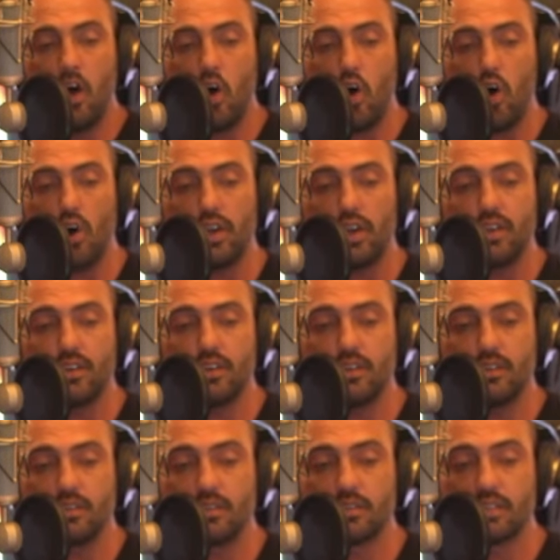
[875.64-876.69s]
on
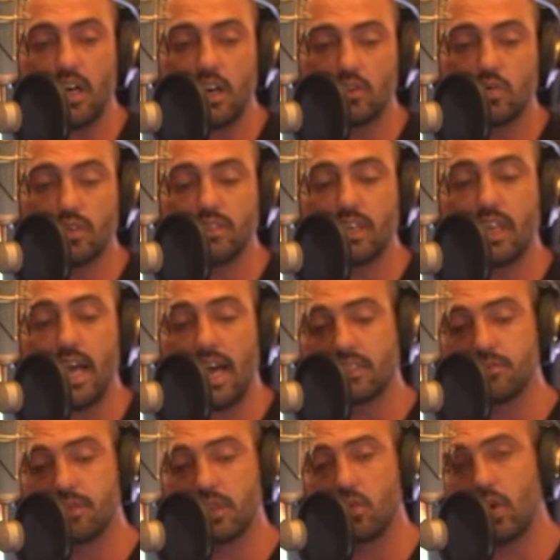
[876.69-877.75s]
StockTwits had
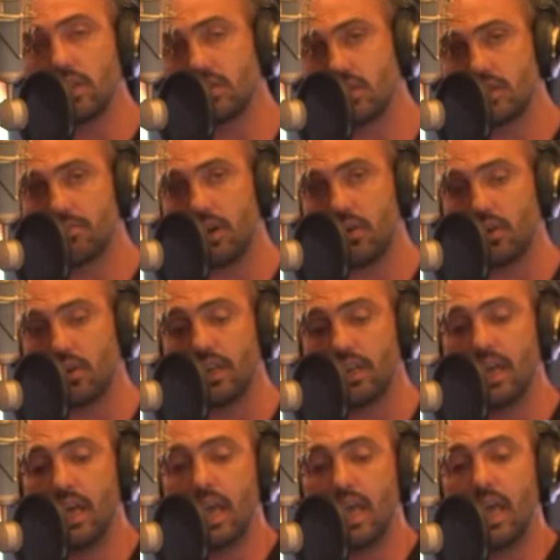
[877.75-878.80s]
asked me a question about it,
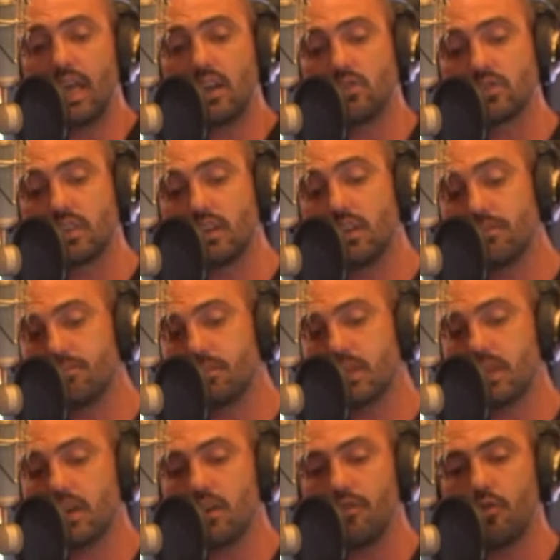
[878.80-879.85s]
and I was like, be
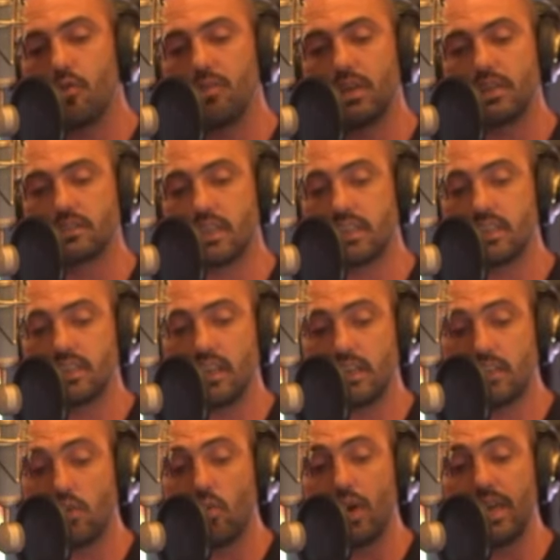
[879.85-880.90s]
careful, because I didn't
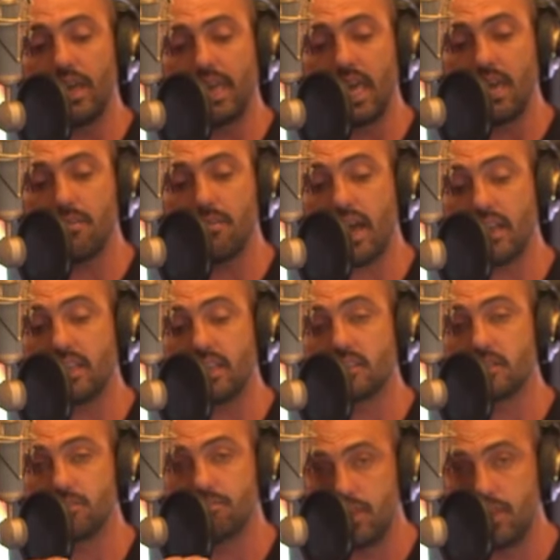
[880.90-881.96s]
like the way it came at
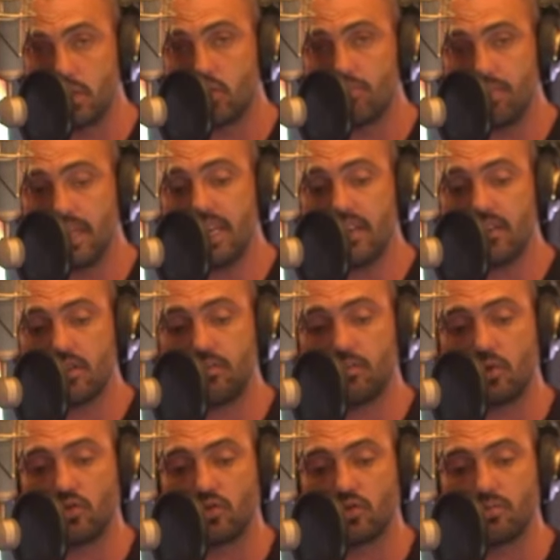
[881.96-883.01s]
its middle band of the
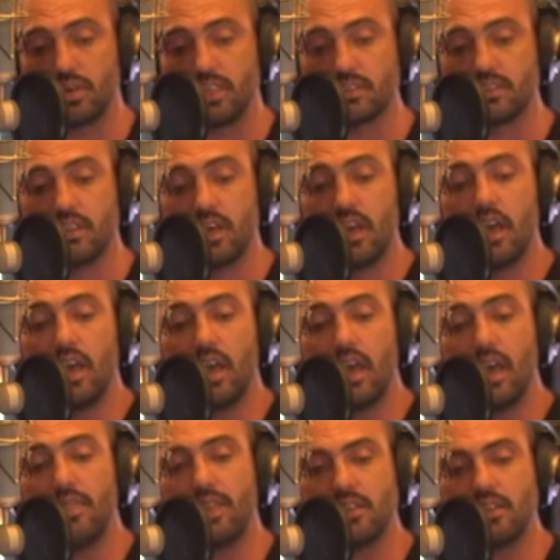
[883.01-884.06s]
Bollinger Bands.
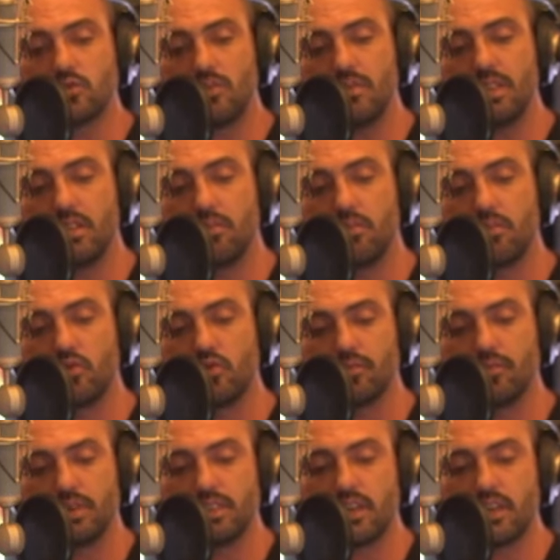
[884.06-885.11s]
And that's what I mean. The Bollinger
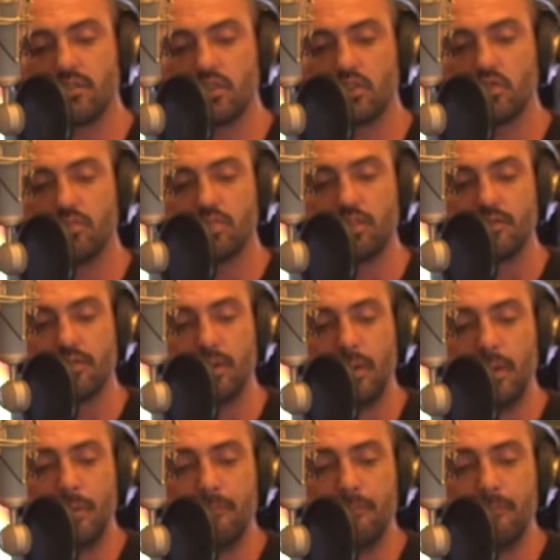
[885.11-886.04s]
Bands have a little bit of,